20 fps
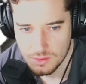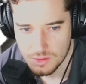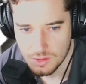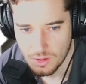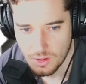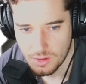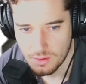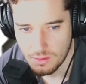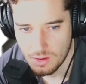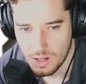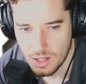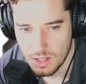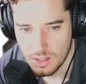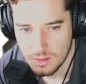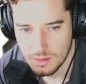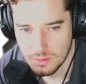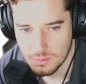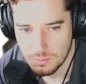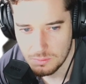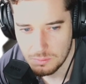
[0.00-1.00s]
Jai
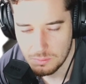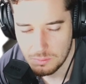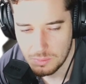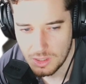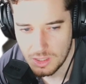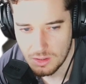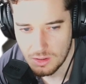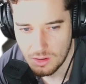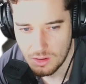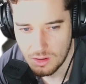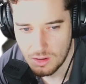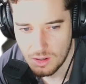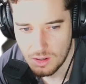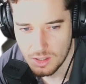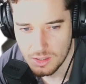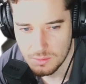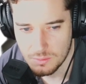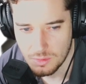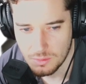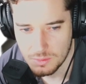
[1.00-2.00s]
Gray, a bit
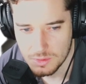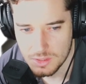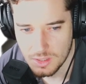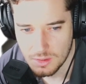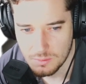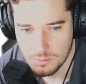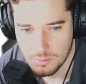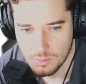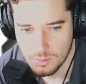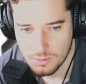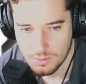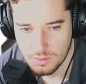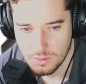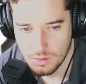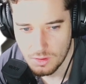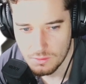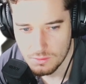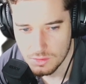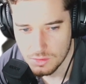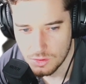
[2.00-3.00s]
high. You'd probably take
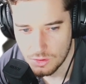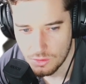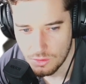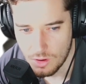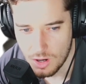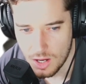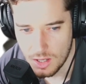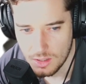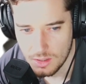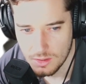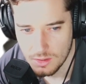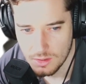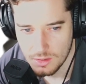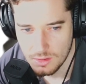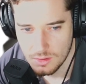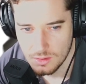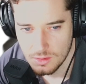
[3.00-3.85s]
Brooksy over Gray.